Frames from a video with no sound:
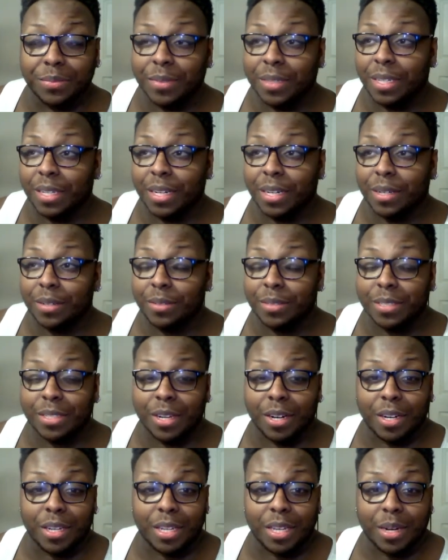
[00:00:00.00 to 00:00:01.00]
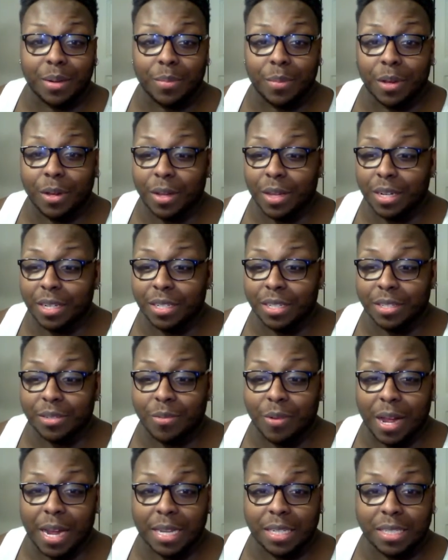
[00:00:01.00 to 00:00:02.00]
You know, it was early in the morning, just
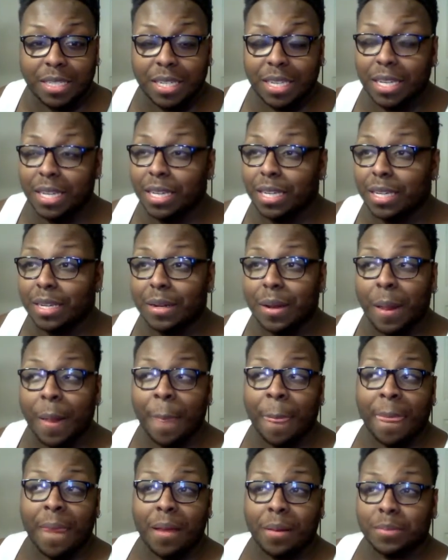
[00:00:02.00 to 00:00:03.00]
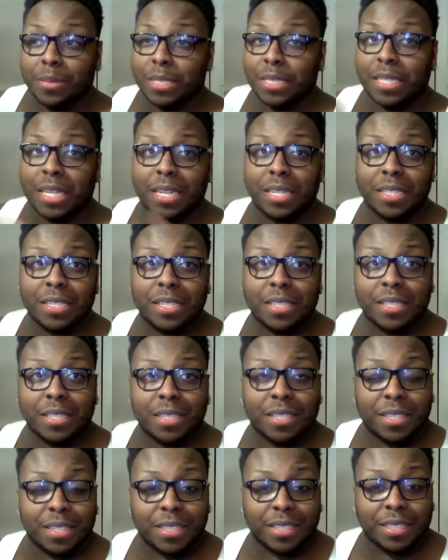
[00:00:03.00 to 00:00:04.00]
white tea. And just like, just,